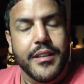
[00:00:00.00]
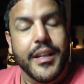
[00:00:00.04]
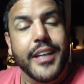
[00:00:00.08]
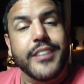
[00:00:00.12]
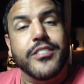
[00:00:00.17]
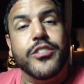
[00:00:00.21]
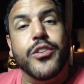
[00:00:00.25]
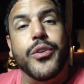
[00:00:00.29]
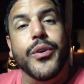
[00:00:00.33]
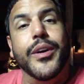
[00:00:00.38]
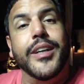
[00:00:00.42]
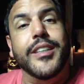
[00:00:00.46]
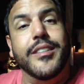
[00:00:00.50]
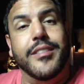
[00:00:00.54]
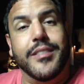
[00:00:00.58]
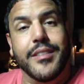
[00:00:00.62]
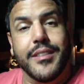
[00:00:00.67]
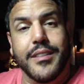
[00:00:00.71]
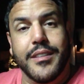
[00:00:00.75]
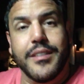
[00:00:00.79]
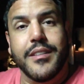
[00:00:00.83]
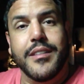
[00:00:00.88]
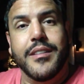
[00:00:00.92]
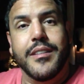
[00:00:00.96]
That's
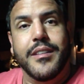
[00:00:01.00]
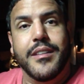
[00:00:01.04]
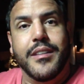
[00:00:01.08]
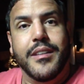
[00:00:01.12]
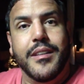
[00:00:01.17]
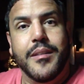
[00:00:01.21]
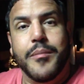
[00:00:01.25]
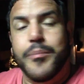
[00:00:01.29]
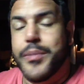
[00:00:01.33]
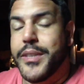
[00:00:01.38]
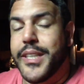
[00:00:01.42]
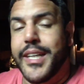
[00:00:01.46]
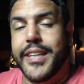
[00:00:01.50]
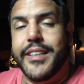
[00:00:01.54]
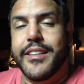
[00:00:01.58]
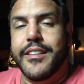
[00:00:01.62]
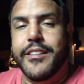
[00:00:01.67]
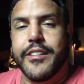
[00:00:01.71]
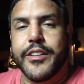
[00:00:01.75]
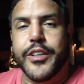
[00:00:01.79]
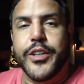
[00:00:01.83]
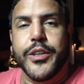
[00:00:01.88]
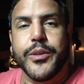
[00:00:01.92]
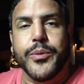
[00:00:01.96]
crazy. But not
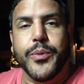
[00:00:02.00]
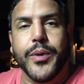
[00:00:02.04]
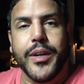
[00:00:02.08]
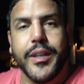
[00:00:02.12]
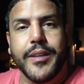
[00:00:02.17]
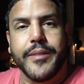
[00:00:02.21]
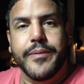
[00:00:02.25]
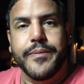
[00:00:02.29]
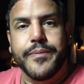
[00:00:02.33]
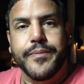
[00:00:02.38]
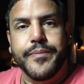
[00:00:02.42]
in a good way.